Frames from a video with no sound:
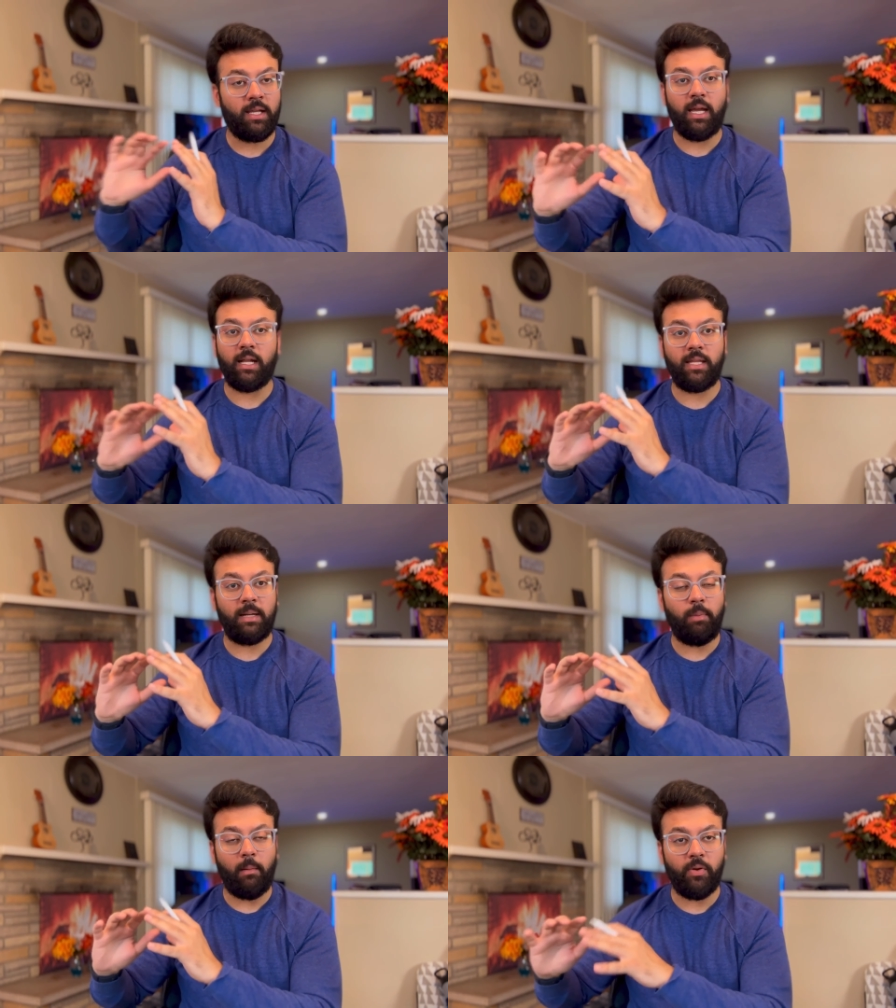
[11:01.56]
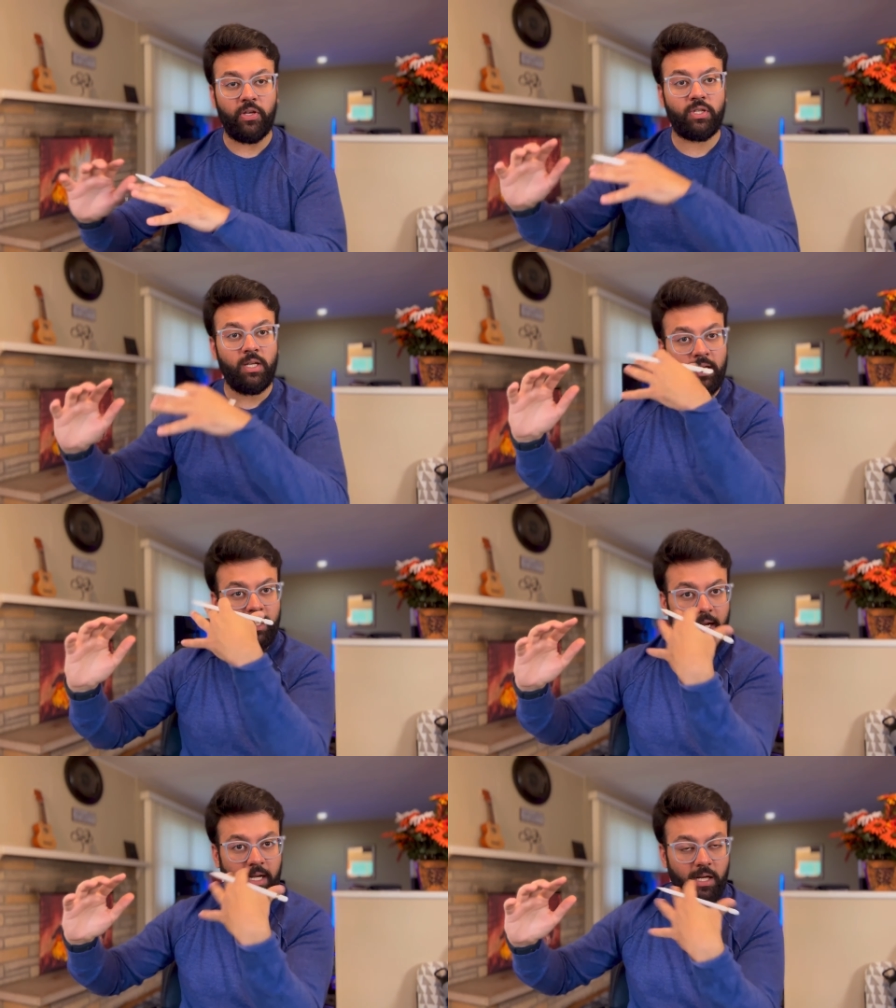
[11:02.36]
get that published,
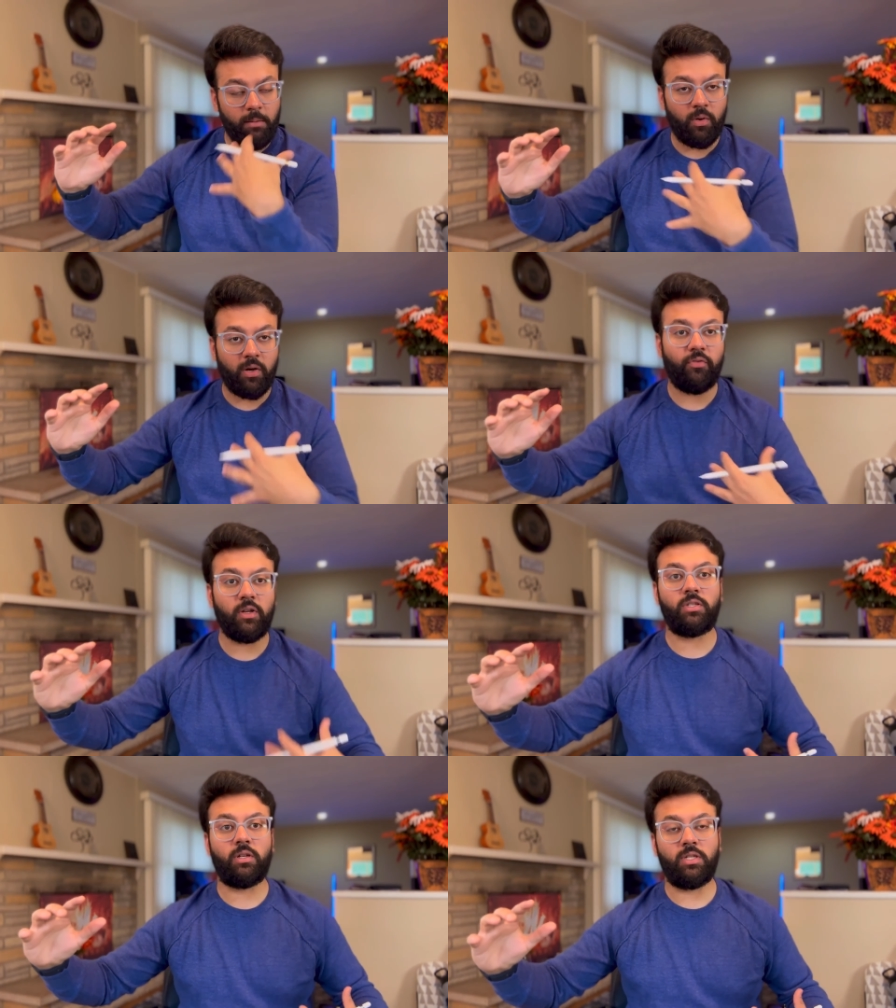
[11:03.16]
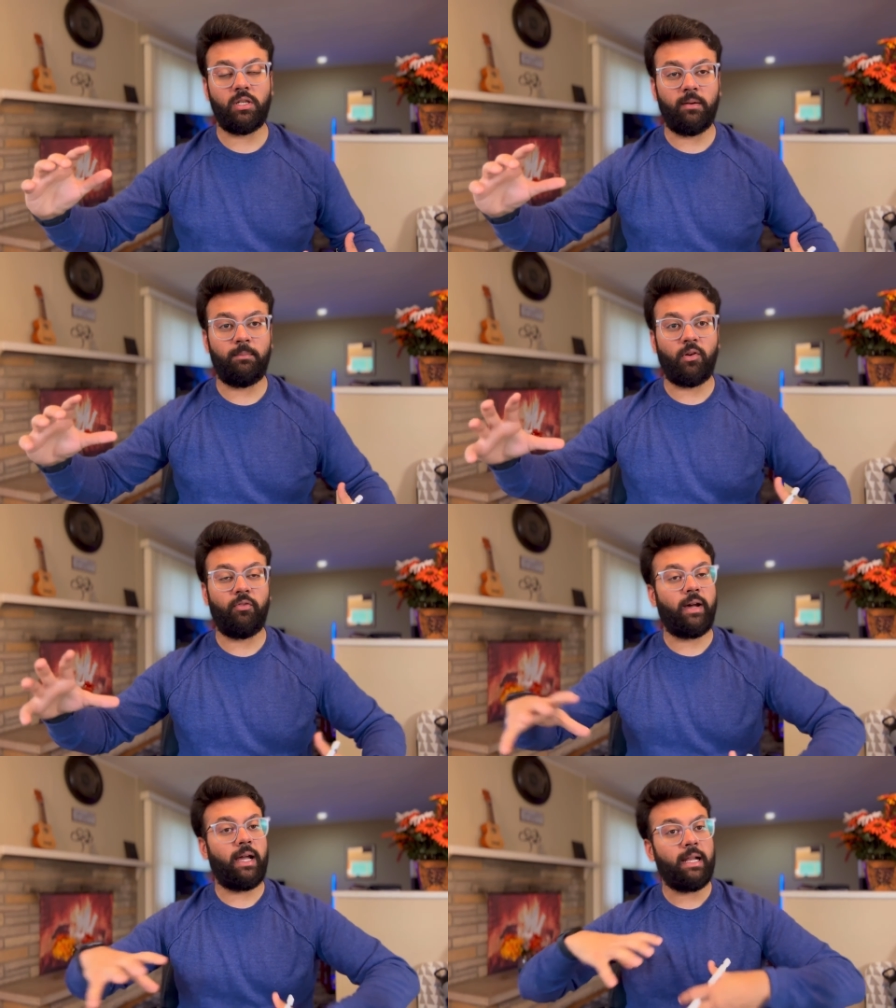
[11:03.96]
get number of research in your
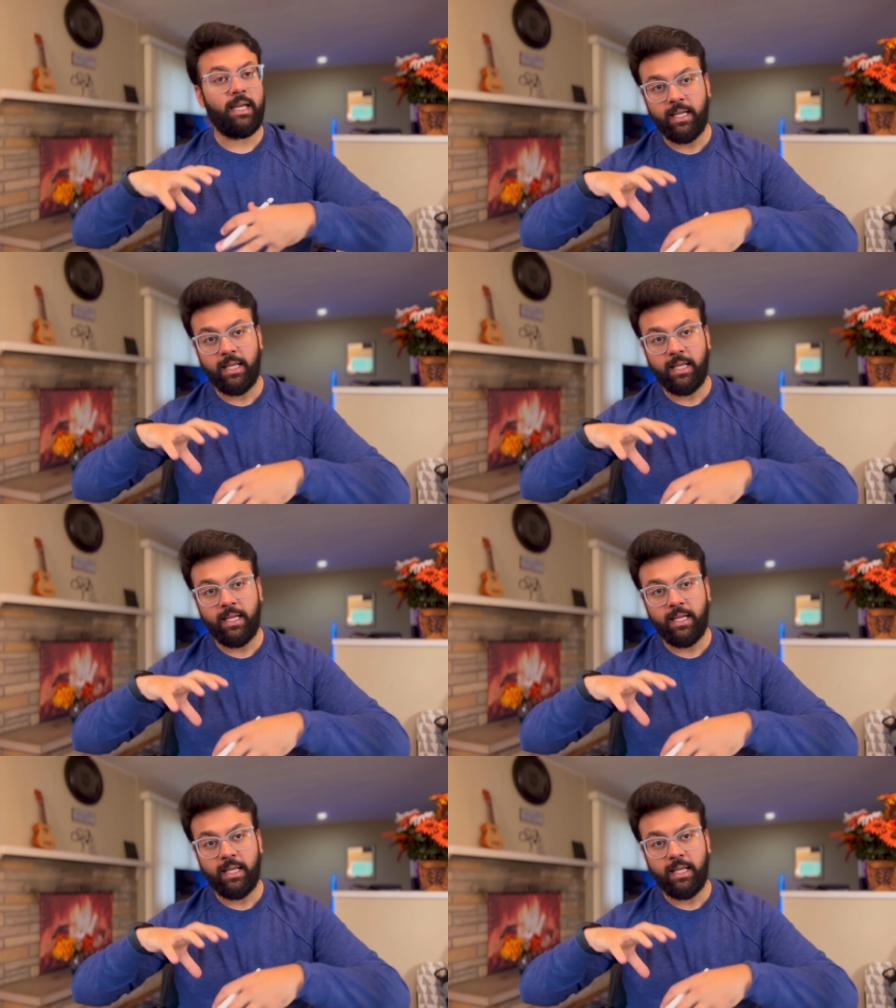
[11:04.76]
profile,